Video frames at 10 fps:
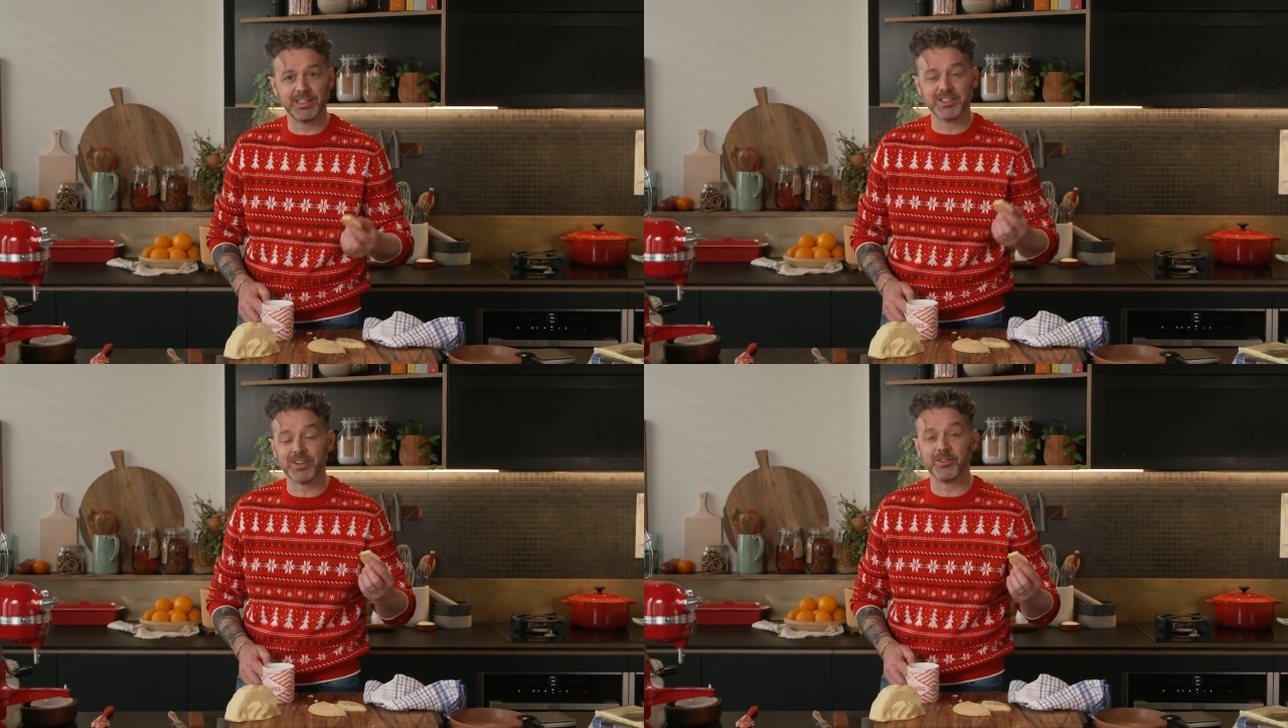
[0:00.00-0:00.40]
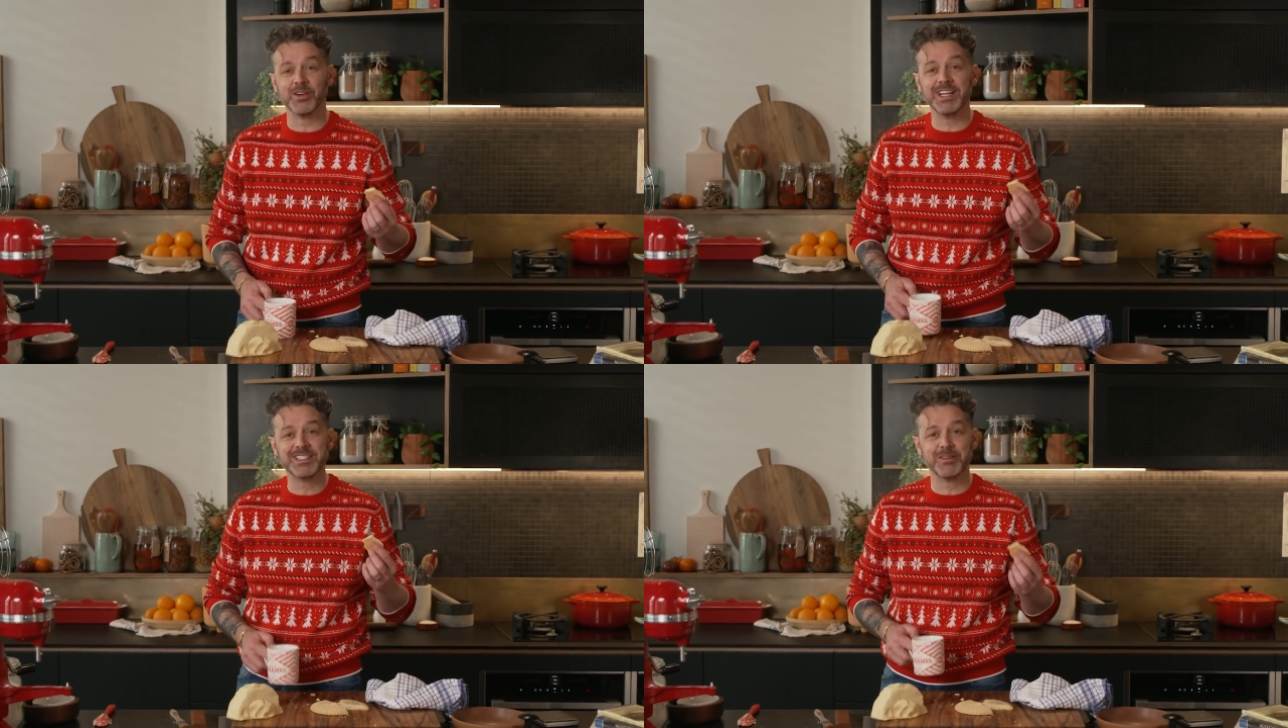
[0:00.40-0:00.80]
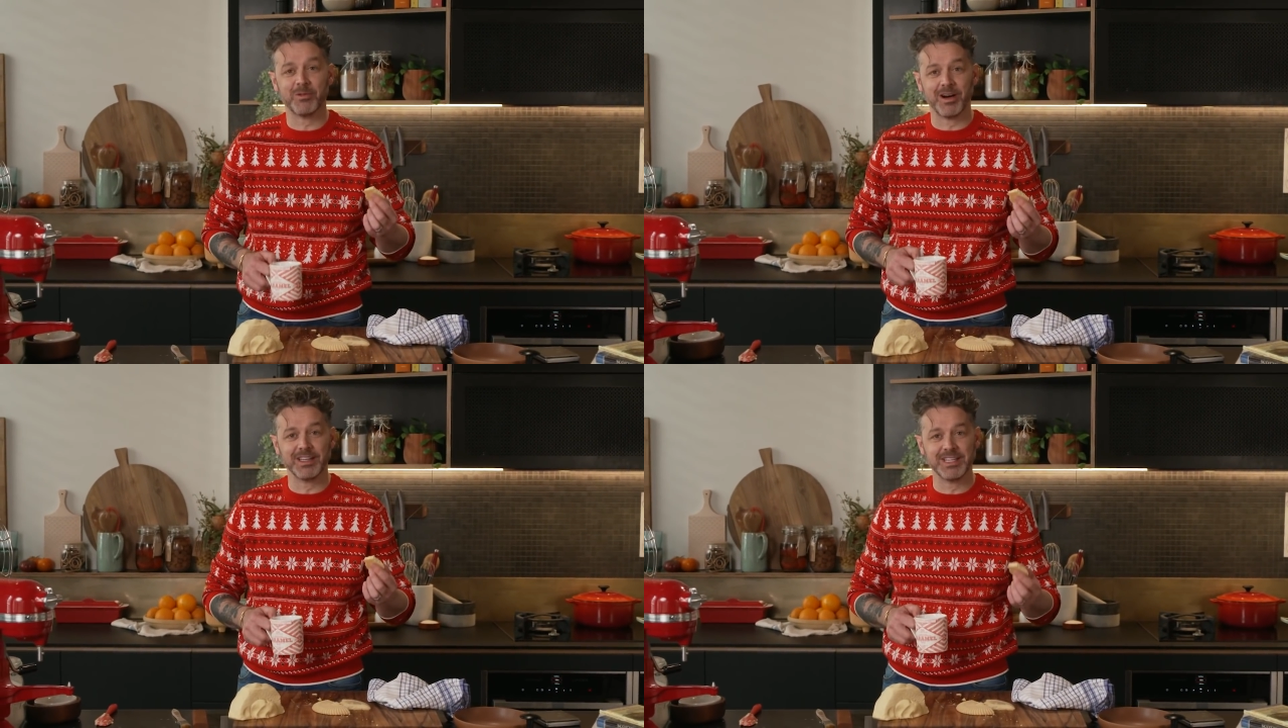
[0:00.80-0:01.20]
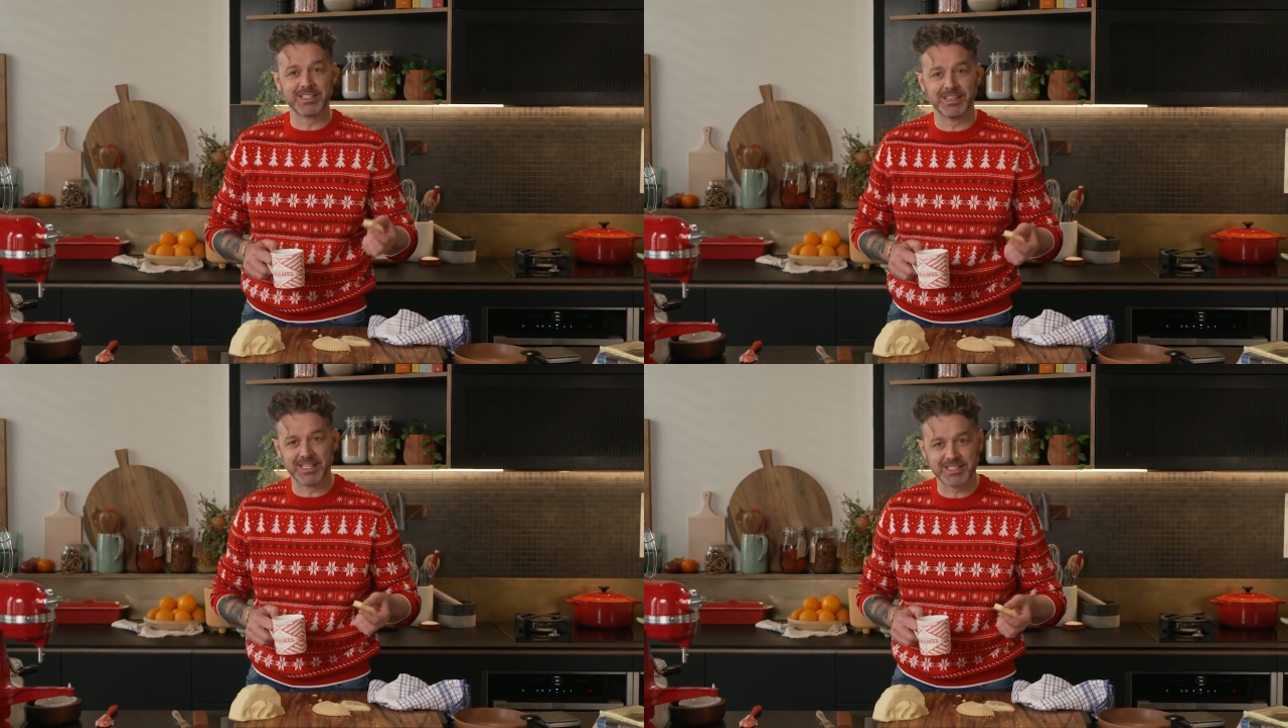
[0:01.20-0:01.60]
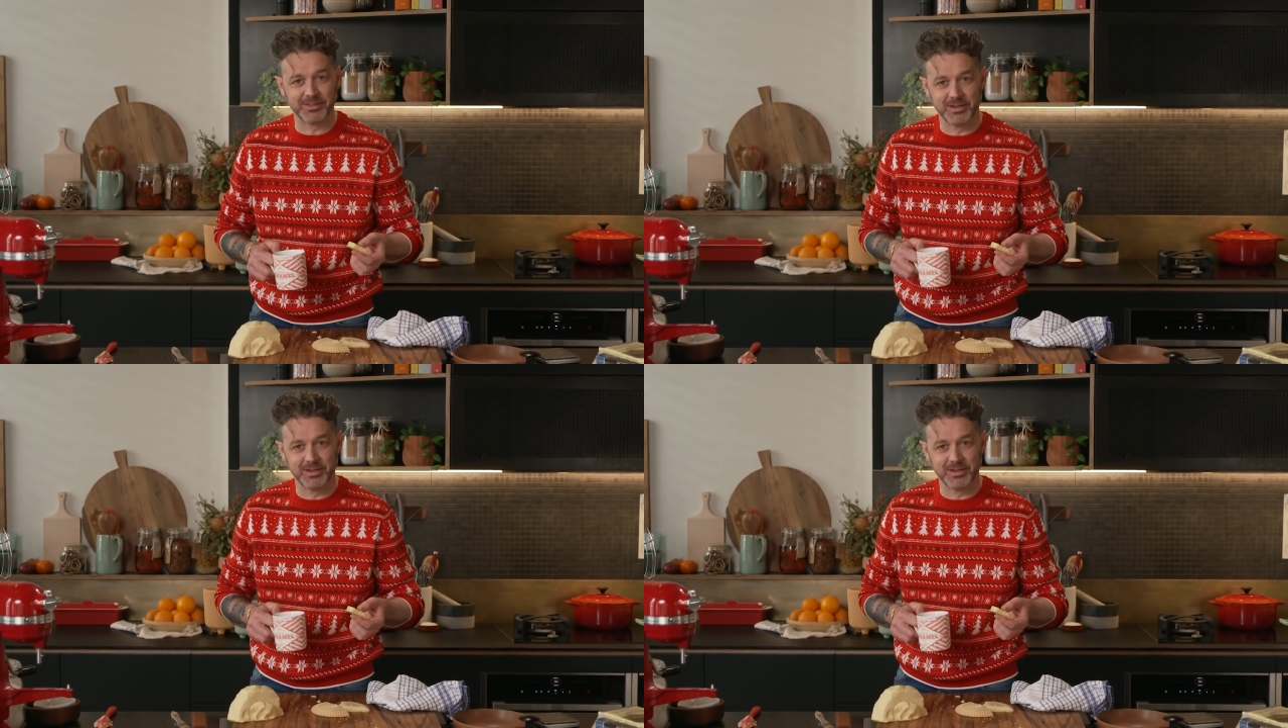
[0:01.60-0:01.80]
There's a reason why these classic